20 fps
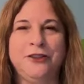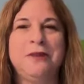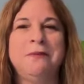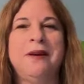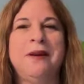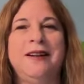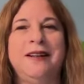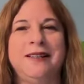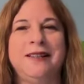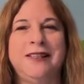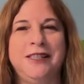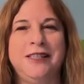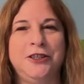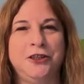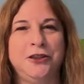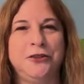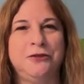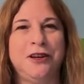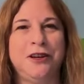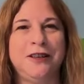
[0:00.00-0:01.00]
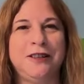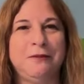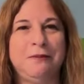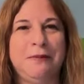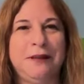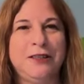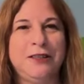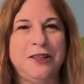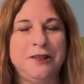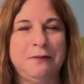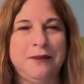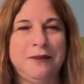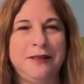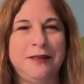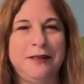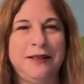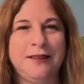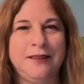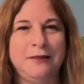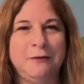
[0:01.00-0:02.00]
shamanic teacher Ross Bishop, he
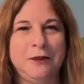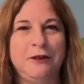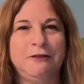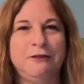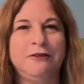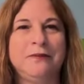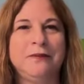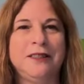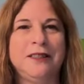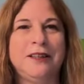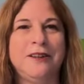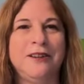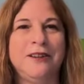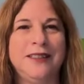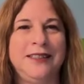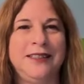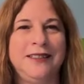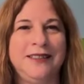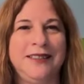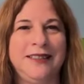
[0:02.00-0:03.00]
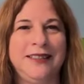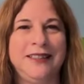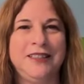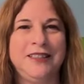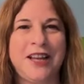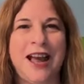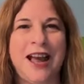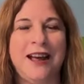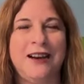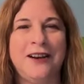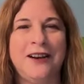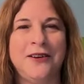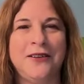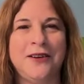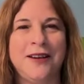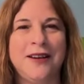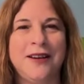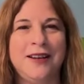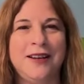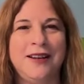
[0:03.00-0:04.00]
has a wonderful book called Healing the
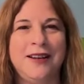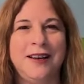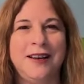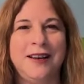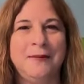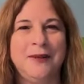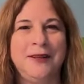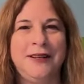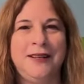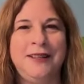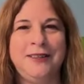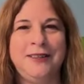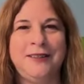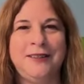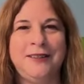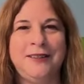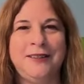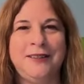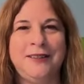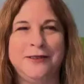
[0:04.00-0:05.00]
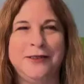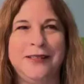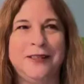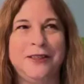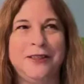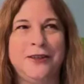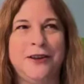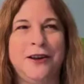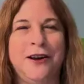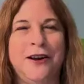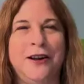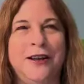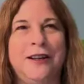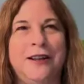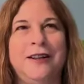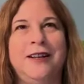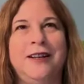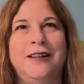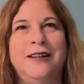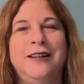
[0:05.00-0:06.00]
Shadow, and he's always taught,
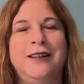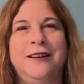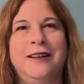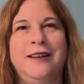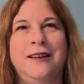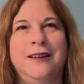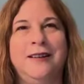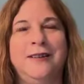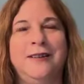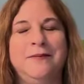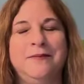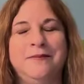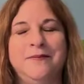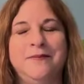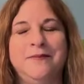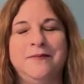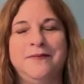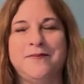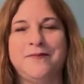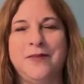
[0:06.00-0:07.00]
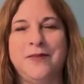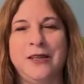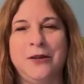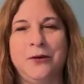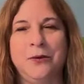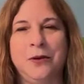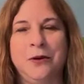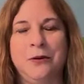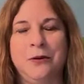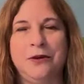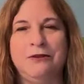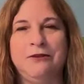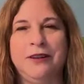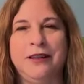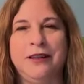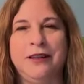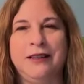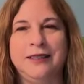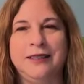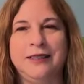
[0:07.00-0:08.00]
when
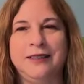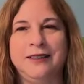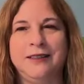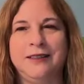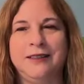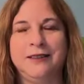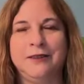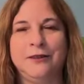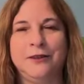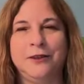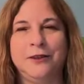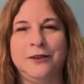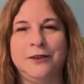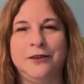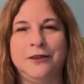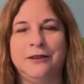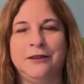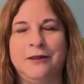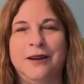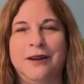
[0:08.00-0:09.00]
we're